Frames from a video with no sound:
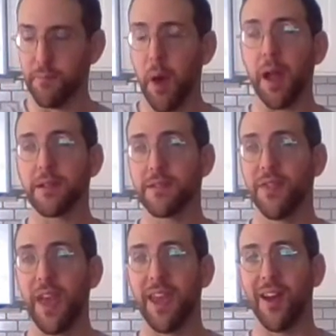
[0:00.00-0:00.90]
but
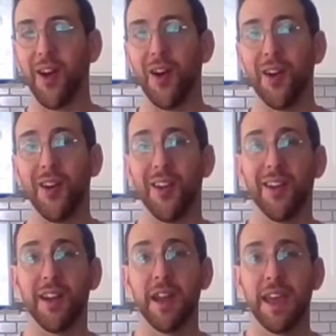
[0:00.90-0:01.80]
they
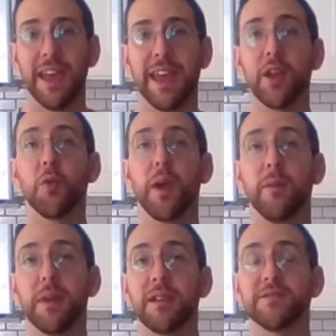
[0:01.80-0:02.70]
are in a
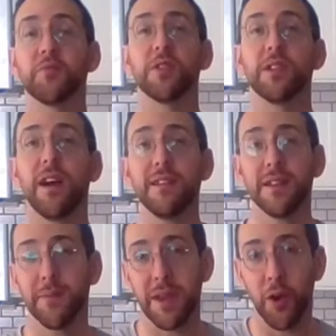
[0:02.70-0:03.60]
way, because we're not
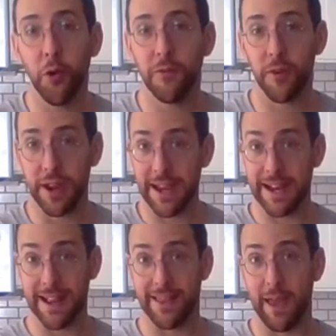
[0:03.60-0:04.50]
going to be
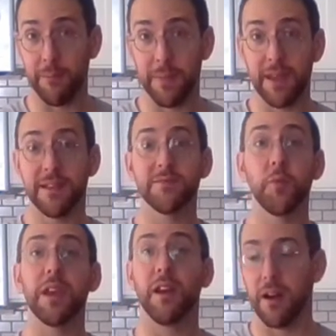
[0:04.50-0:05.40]
overeating them, because
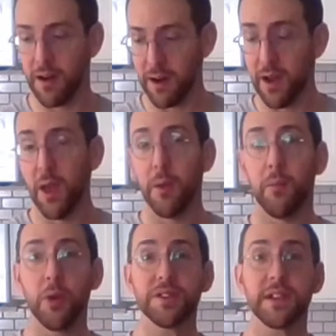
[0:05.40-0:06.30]
we are
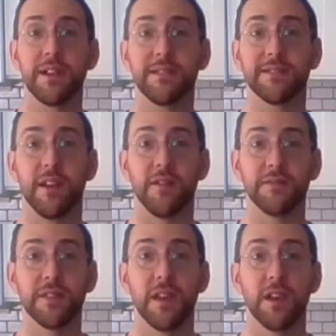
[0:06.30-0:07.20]
portioning
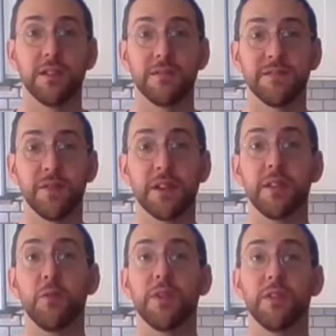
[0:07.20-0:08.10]
ourselves
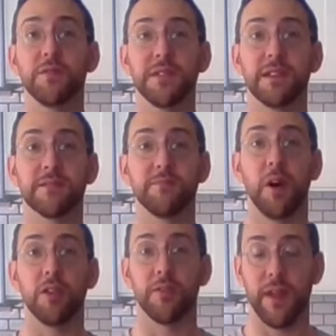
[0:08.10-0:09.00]
strictly with using
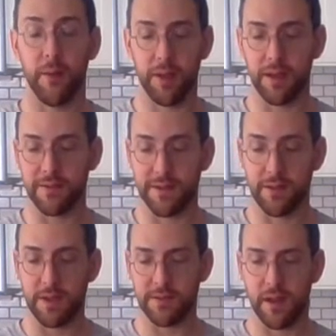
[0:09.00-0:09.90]
smaller ramekins.
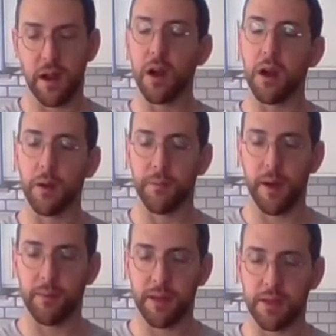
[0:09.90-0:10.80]
Now, these are
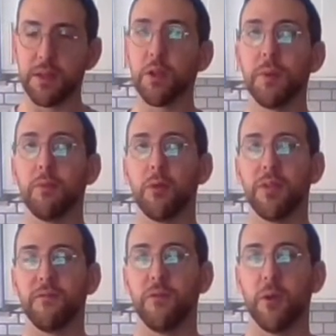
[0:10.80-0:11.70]
probably a little bit
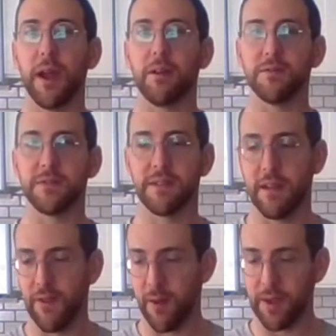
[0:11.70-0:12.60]
more than 4-ounce
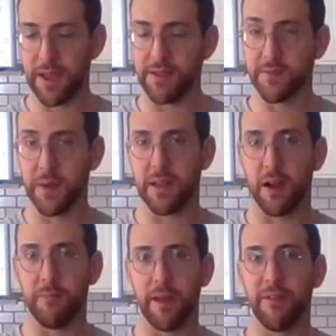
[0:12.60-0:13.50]
ramekins,
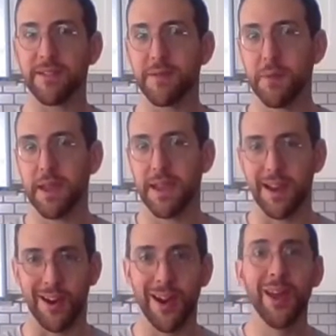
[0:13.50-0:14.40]
but my recipe
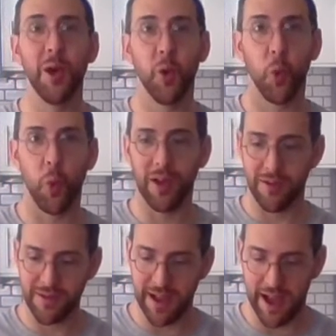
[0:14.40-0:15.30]
here
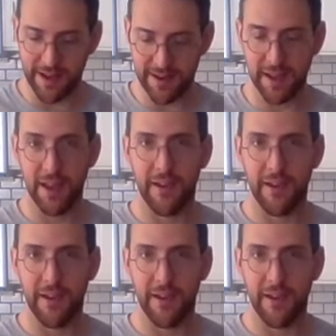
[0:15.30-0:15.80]
will not